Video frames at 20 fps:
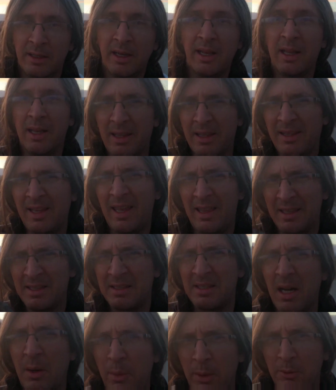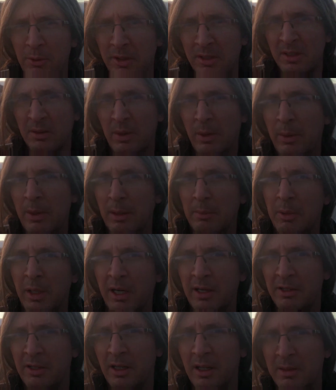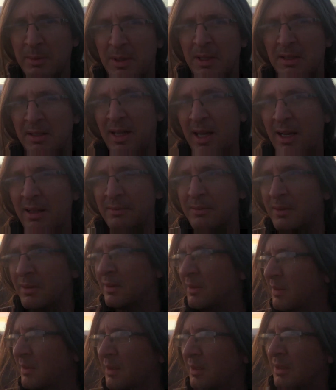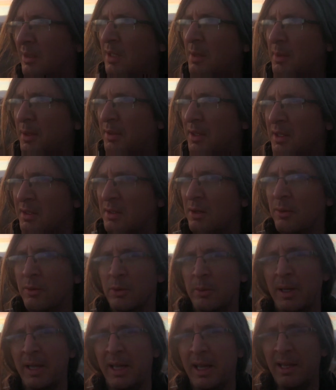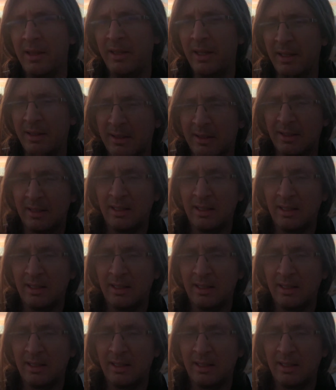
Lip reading: And yeah, this is kind of one of the reasons why I want to branch out, is because I got a couple of things going through my head that